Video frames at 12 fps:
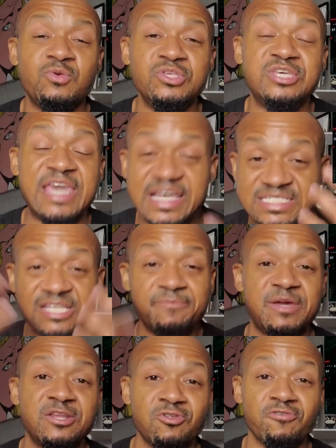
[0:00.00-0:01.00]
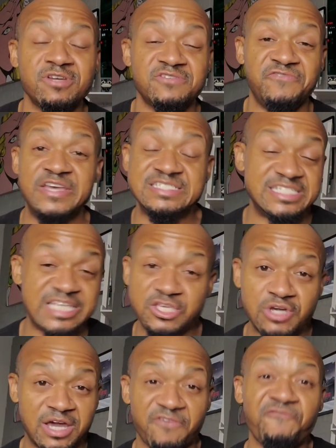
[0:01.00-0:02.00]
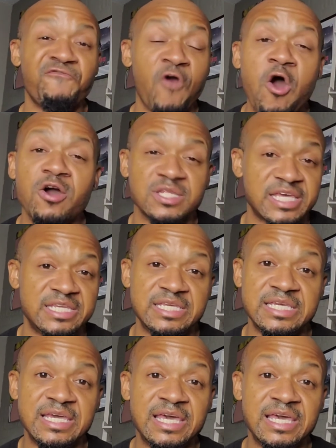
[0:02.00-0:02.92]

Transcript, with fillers: well you can't see the mandalorian's face and then you got a frog lady